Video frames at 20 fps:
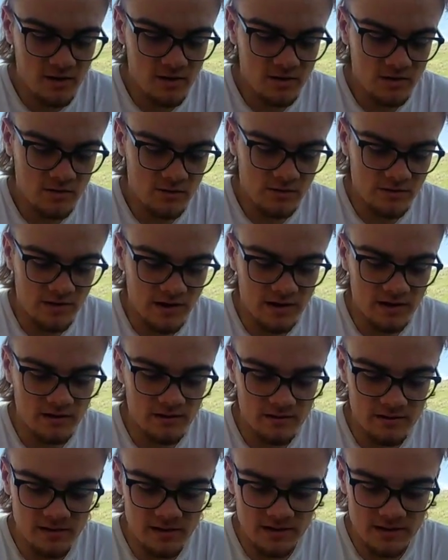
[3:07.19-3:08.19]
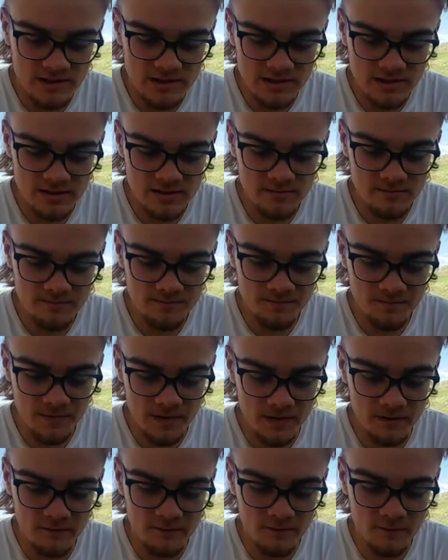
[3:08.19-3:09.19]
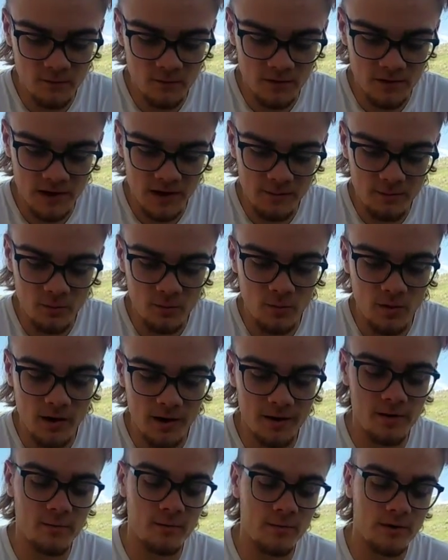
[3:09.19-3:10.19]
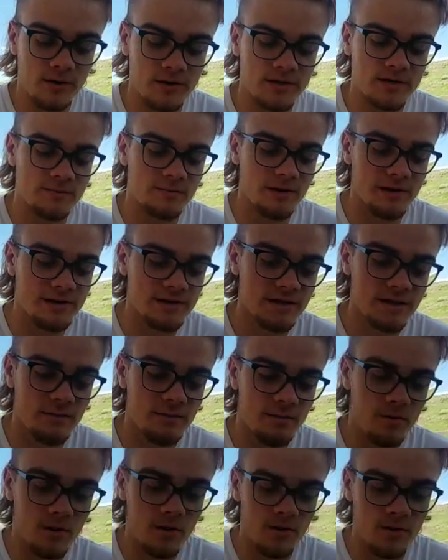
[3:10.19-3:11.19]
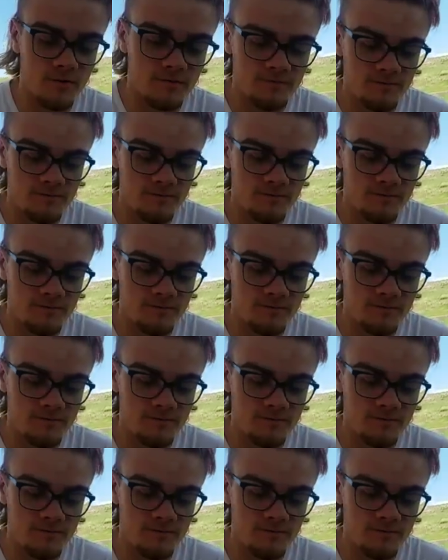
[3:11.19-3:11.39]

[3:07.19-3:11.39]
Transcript: So we're taking this like 4 cable wire and we're gonna splice it apart,